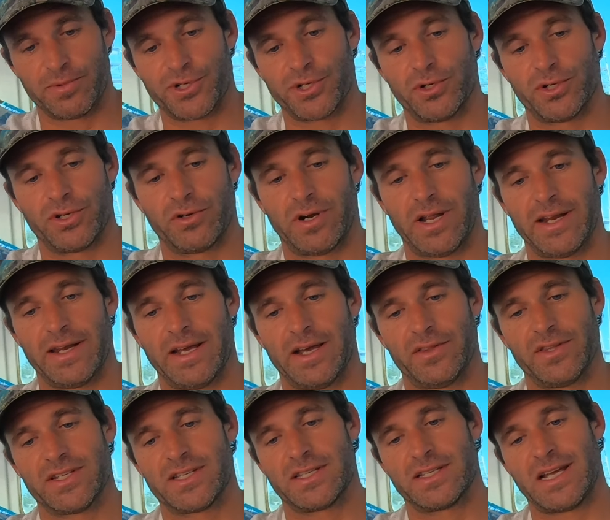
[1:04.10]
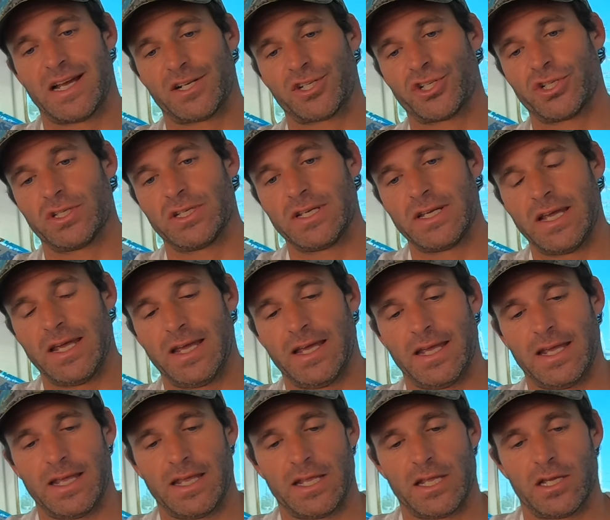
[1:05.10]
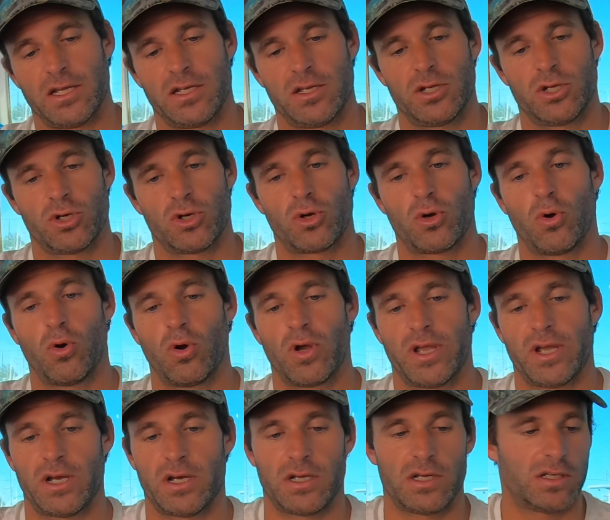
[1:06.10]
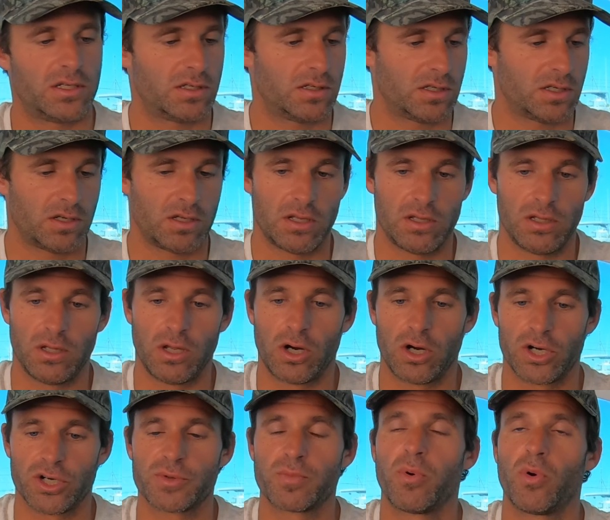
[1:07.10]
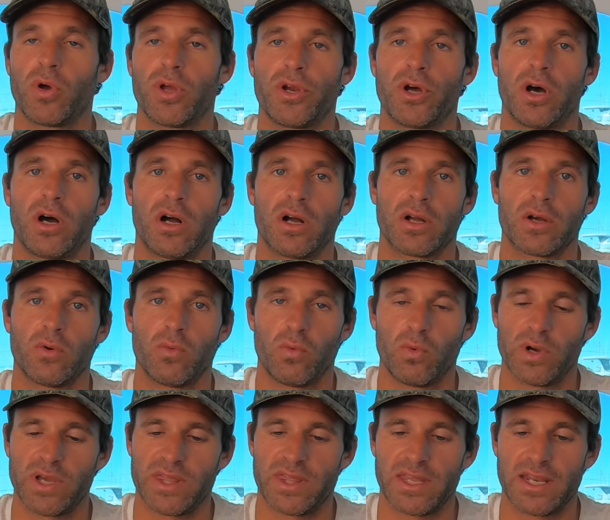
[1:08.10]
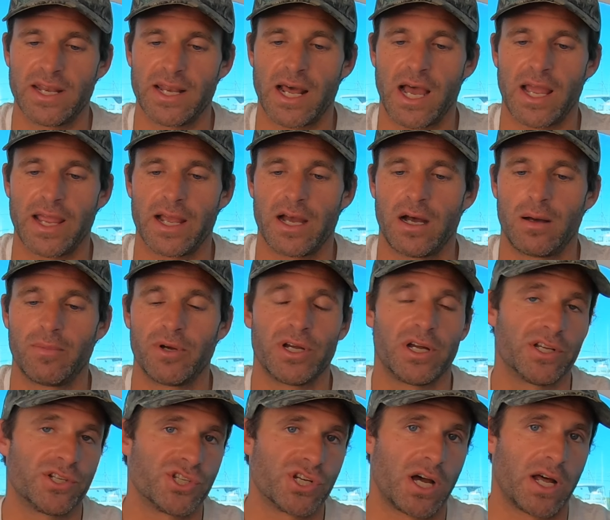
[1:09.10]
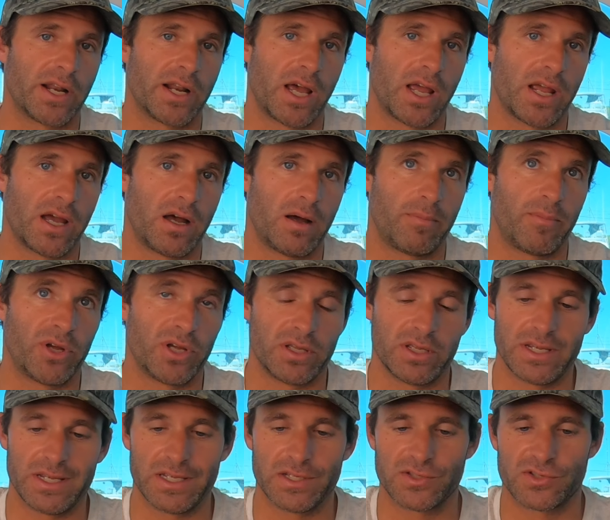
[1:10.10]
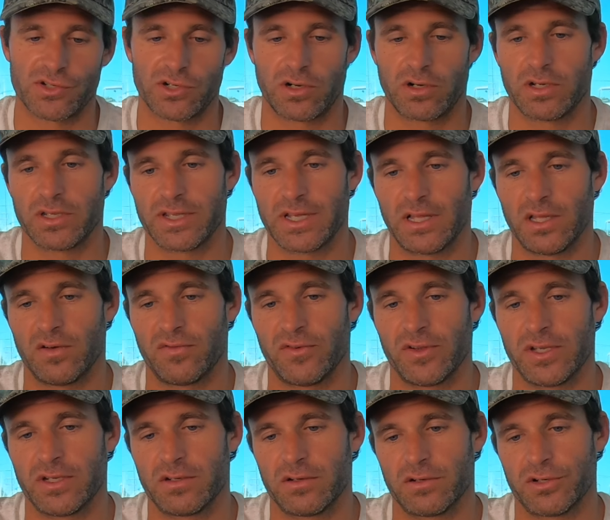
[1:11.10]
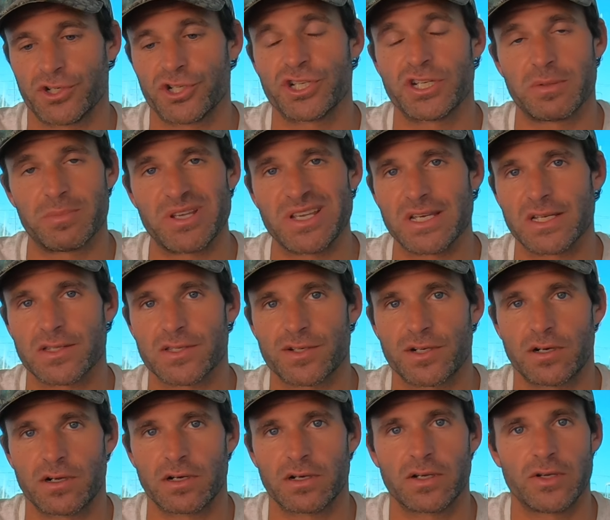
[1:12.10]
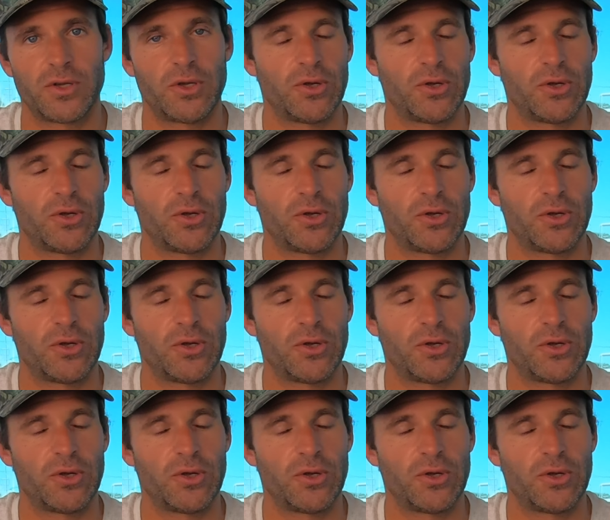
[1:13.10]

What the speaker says: I'm showing you right now, this is actually a Koya Large Boy Dog with a Nyama, a John Nyama insert, yellowfin or Shibi insert.